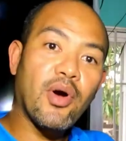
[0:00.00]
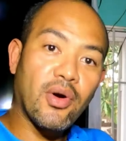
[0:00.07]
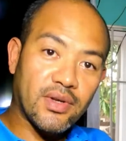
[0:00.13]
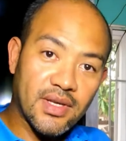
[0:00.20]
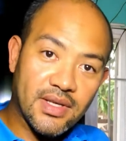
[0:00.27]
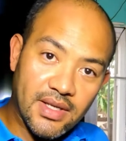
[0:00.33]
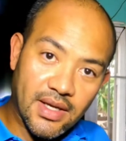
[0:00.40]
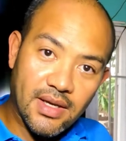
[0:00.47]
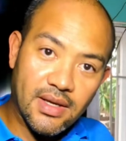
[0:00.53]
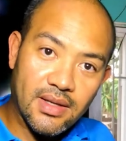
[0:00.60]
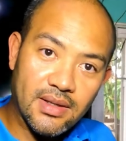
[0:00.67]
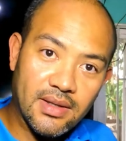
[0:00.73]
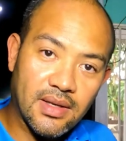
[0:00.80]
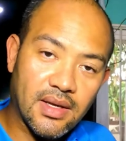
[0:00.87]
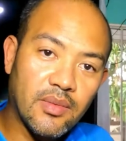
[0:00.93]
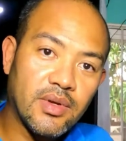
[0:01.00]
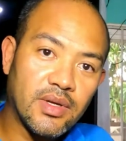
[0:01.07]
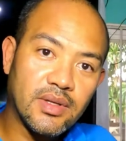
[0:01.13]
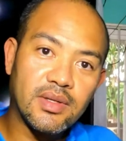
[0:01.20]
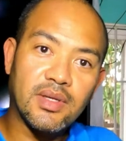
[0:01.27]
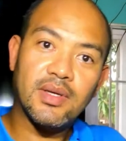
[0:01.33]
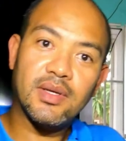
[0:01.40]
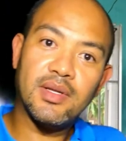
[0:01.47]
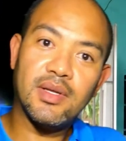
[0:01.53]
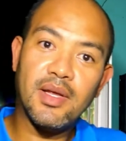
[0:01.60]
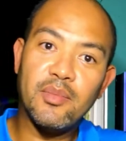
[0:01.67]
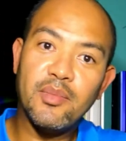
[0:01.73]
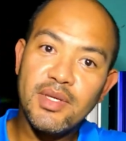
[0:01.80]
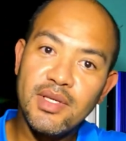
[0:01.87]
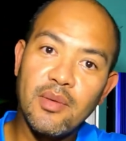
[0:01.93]
proud to say, I mean,
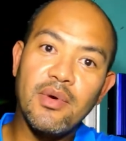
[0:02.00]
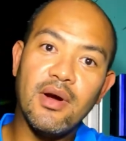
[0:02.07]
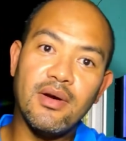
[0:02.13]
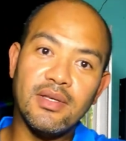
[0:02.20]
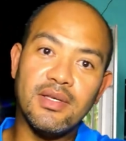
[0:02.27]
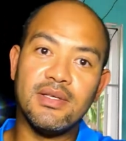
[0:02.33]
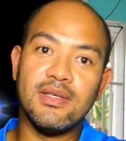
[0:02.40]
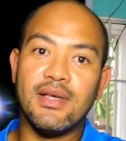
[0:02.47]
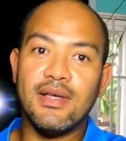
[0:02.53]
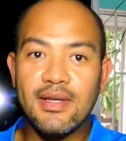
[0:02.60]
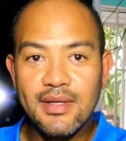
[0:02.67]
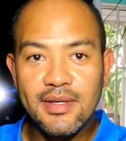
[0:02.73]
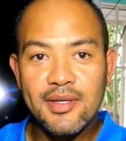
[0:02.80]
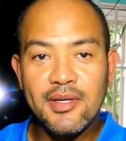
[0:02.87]
Mr. Barrows is a